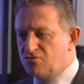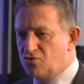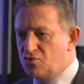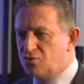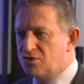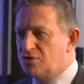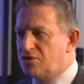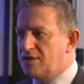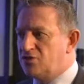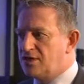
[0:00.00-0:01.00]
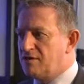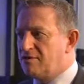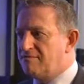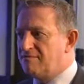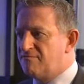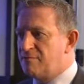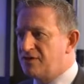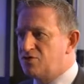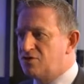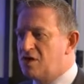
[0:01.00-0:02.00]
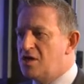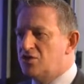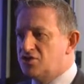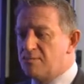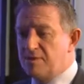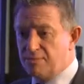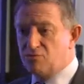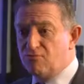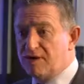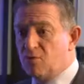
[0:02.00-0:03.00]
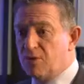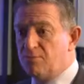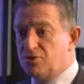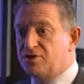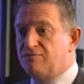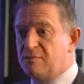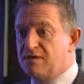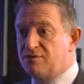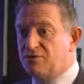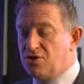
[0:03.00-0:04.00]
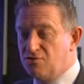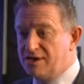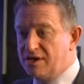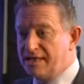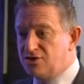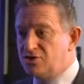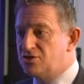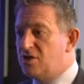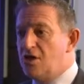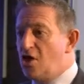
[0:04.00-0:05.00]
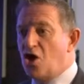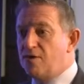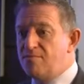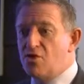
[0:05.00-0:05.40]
rules and sharing of information. Some people are really quite positive about the new regulations. I'm